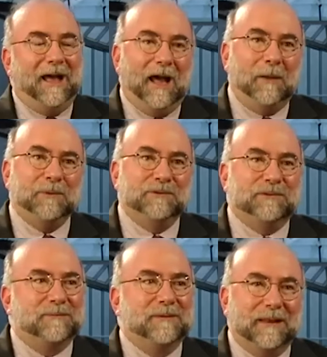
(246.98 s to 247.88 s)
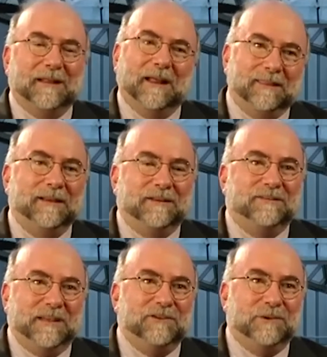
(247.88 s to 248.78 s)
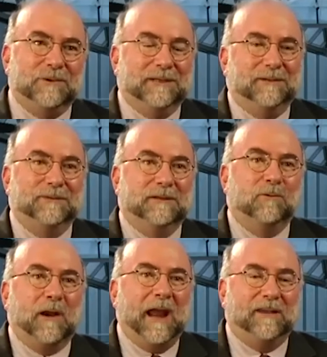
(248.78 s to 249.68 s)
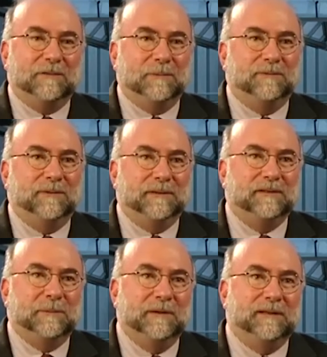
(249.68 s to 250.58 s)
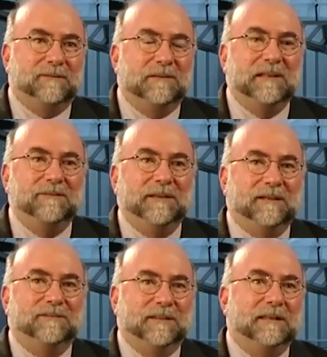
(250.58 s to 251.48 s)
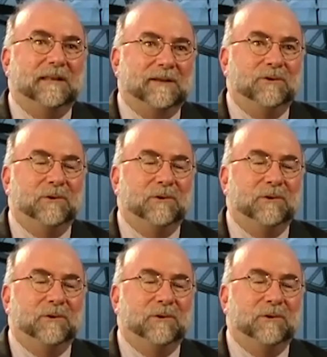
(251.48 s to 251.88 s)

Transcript: Hopper's, I think, essential kind of grasp of the experience of living in a city like New